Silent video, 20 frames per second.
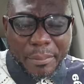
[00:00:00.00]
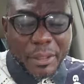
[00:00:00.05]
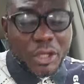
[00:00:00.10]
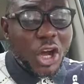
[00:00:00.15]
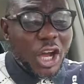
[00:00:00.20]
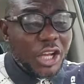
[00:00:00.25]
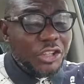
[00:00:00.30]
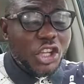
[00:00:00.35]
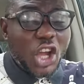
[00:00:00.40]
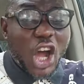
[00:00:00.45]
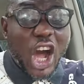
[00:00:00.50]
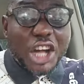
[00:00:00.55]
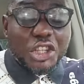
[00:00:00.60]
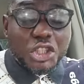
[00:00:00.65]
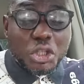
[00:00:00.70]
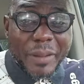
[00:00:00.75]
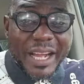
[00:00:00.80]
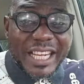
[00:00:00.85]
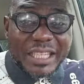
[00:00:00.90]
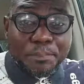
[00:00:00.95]
Because the
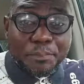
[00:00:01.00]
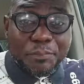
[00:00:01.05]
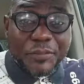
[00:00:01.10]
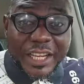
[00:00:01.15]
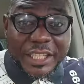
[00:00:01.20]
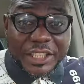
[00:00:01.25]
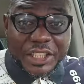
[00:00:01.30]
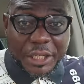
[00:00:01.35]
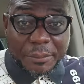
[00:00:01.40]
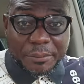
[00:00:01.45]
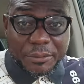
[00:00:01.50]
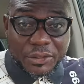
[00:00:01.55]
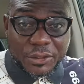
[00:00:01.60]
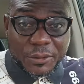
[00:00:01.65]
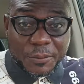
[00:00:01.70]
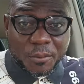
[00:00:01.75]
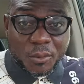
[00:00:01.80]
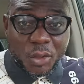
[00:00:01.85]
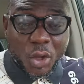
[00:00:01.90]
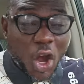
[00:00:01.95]
ultimate
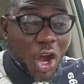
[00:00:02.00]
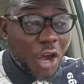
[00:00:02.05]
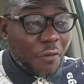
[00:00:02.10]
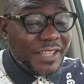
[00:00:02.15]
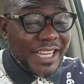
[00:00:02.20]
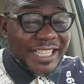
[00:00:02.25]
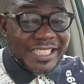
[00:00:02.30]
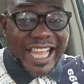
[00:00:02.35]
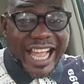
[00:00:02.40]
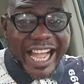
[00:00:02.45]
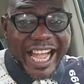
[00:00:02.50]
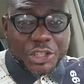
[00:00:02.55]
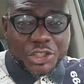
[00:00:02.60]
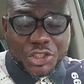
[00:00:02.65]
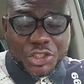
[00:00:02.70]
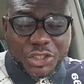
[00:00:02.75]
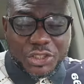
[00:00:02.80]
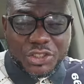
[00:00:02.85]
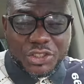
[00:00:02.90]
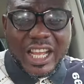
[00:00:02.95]
victims of these
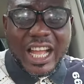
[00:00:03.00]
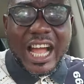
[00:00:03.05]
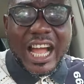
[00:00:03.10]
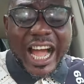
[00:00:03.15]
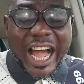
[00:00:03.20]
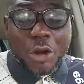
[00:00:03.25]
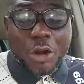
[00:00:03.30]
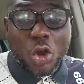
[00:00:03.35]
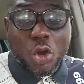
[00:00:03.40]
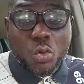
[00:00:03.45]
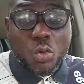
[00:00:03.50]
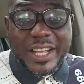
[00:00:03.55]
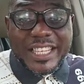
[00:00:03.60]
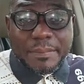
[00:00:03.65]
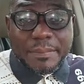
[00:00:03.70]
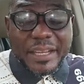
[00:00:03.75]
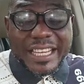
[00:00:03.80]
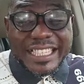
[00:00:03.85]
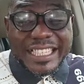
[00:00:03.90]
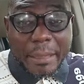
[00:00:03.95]
actions had
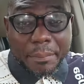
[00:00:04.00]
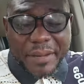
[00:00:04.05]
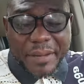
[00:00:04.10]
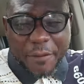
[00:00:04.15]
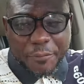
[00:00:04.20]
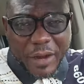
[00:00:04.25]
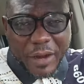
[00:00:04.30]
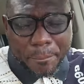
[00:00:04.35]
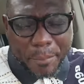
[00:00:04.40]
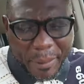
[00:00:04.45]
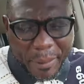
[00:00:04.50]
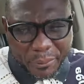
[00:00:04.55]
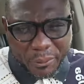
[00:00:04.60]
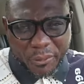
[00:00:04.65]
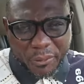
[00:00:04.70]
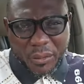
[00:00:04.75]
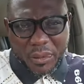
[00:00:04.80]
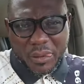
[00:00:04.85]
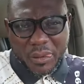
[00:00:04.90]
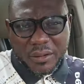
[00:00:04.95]
always been the Biafran
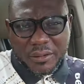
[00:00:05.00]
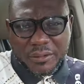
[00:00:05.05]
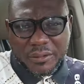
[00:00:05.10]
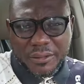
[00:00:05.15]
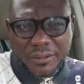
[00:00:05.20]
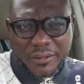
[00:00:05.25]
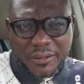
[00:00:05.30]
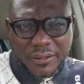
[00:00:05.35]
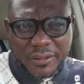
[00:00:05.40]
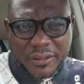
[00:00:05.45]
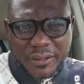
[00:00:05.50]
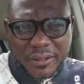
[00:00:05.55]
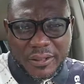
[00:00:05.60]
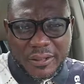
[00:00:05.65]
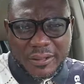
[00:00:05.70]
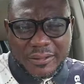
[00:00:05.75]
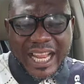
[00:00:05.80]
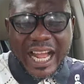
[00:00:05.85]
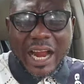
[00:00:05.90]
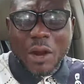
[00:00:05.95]
people.
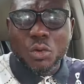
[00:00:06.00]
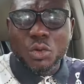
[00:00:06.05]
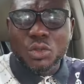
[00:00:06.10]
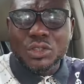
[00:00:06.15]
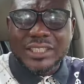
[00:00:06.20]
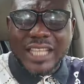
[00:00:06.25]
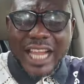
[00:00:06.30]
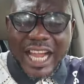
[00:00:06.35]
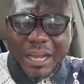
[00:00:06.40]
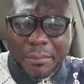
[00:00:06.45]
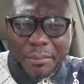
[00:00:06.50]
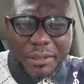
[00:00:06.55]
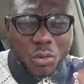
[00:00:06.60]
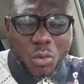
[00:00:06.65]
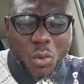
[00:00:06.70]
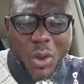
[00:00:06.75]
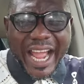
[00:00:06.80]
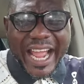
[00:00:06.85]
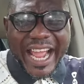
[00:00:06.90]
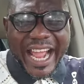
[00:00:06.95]
Now, tell
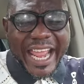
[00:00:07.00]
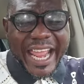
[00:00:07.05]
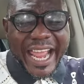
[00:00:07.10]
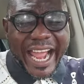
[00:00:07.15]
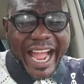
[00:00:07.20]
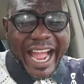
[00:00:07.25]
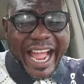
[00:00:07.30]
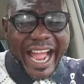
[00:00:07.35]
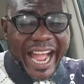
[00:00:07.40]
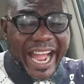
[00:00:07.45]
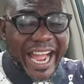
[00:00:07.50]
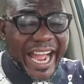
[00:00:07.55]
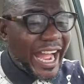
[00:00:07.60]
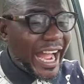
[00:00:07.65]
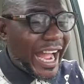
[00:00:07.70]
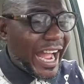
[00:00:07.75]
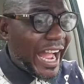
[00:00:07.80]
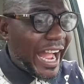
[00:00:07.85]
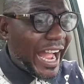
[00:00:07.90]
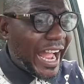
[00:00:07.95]
me why
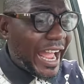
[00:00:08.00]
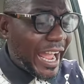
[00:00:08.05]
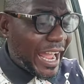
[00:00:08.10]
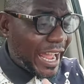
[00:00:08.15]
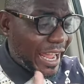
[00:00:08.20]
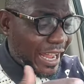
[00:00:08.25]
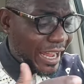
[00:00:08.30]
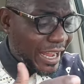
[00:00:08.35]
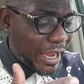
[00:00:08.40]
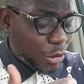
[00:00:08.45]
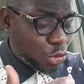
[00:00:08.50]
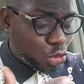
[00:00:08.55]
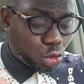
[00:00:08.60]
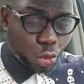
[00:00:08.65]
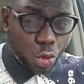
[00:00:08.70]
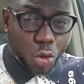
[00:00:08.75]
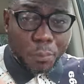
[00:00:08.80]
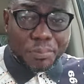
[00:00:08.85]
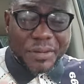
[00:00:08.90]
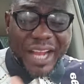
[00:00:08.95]
a
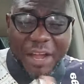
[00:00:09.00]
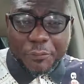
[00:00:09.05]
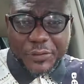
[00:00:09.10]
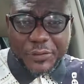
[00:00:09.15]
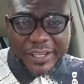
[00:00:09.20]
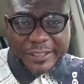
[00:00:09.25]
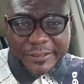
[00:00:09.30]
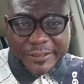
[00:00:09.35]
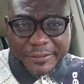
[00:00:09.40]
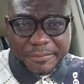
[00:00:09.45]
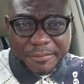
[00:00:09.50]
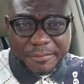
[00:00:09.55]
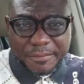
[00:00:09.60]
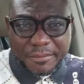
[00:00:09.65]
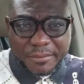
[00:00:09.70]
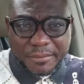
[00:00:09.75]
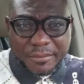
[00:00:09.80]
true Biafran